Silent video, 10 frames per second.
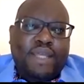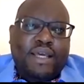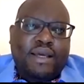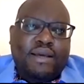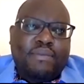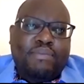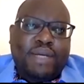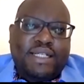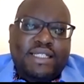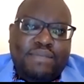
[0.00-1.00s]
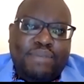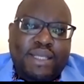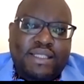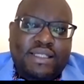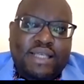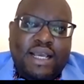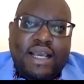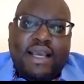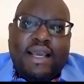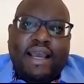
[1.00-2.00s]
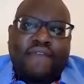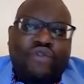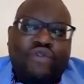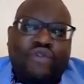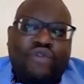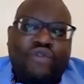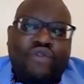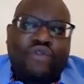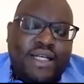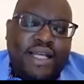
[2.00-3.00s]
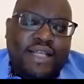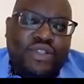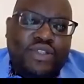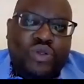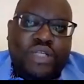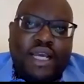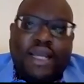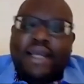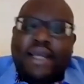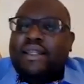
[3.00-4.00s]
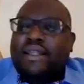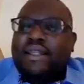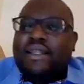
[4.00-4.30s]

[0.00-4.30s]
the participants, everyone who has joined us today.